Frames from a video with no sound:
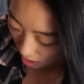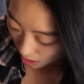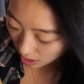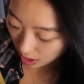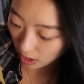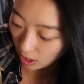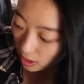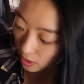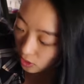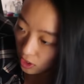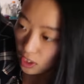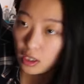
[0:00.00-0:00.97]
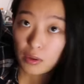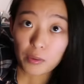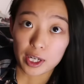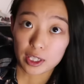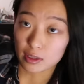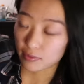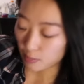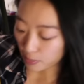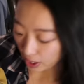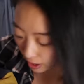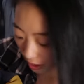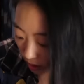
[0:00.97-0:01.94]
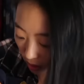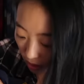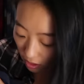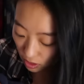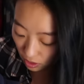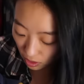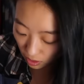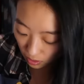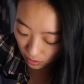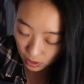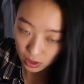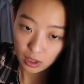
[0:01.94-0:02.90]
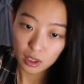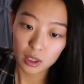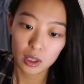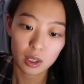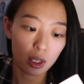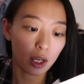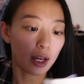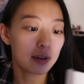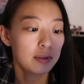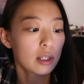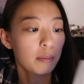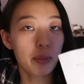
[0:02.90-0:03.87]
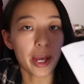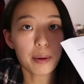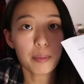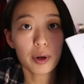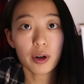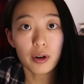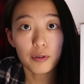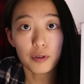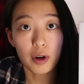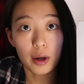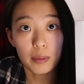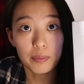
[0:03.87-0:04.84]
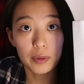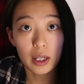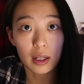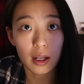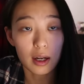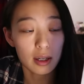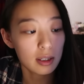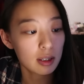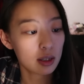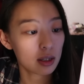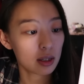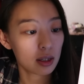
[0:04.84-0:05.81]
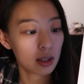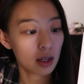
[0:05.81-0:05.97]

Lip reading: And then just the rest of the bag. So I have some paper from class